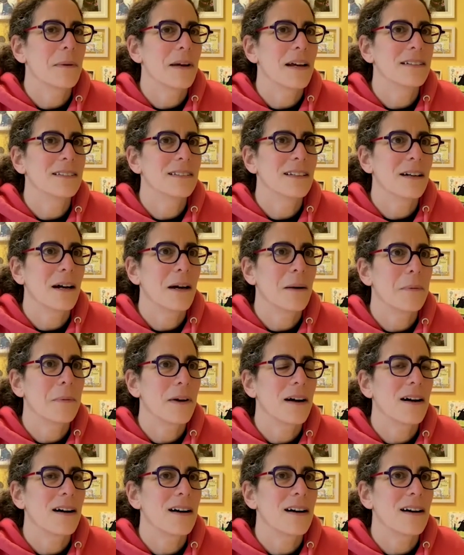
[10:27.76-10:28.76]
ends up
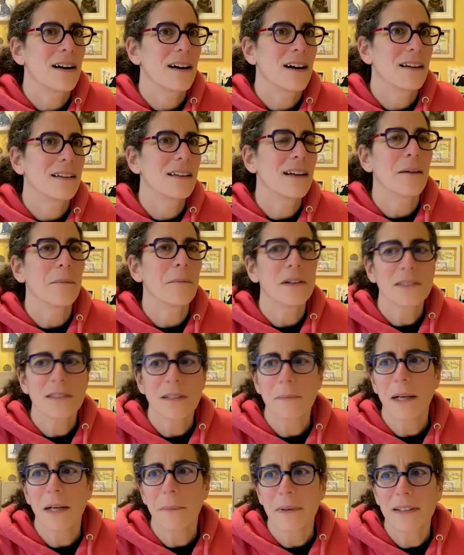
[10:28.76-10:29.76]

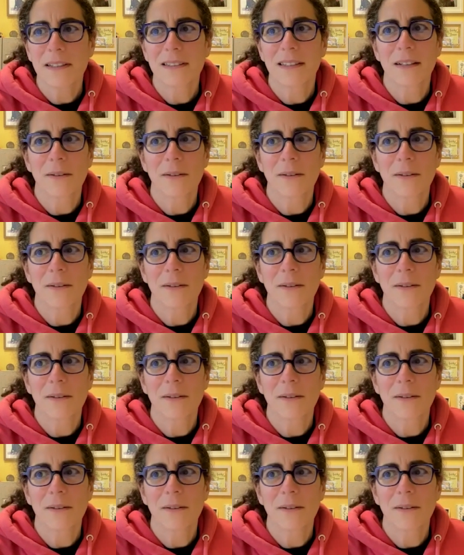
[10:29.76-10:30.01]
most of my books,